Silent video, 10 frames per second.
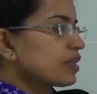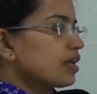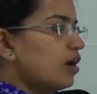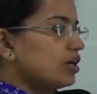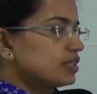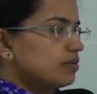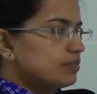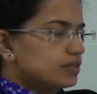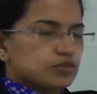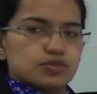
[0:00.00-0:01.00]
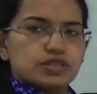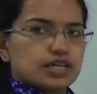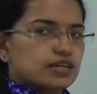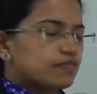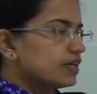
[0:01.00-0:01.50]
on the Marusudar
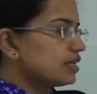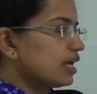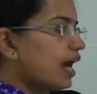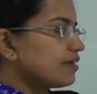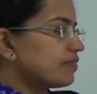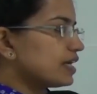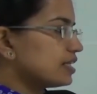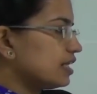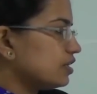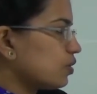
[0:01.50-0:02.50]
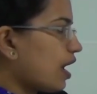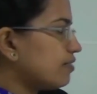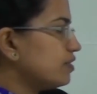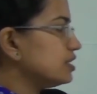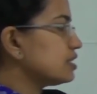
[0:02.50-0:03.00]
river. And finally you
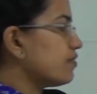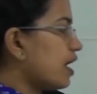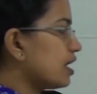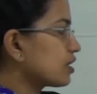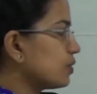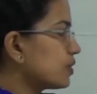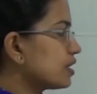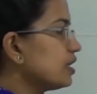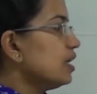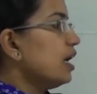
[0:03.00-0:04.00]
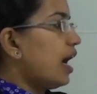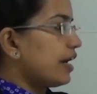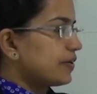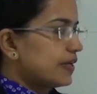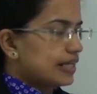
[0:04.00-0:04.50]
have the Sawalkot
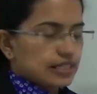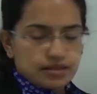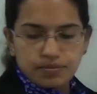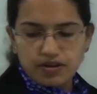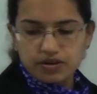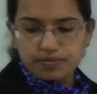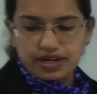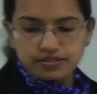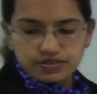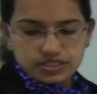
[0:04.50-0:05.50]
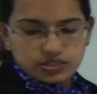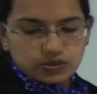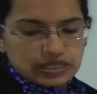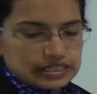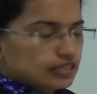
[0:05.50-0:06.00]
hydroelectric power plant, which is
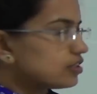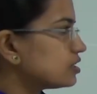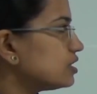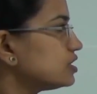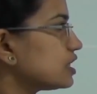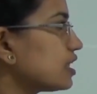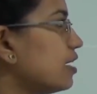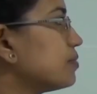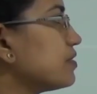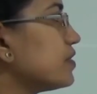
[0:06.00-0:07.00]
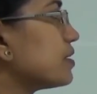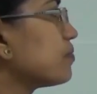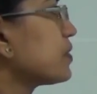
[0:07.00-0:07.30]
located on the Chenab river.